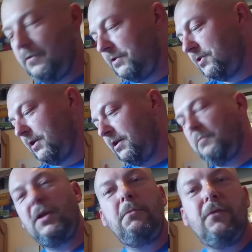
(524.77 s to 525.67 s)
which
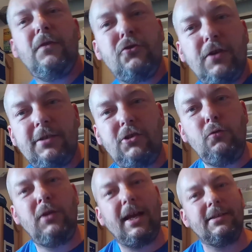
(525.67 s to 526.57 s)
may be of interest to
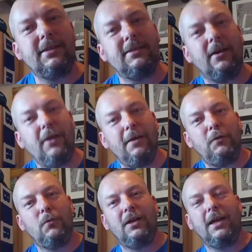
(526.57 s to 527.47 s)
you gases out there if
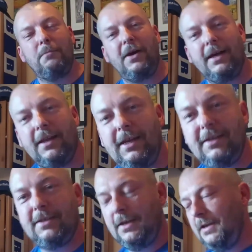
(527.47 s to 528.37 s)
you want to get a pack of
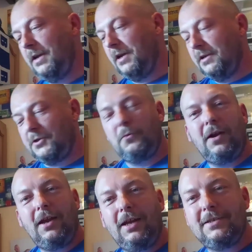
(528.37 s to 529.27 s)
these. So
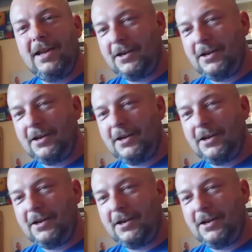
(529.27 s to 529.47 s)
isn't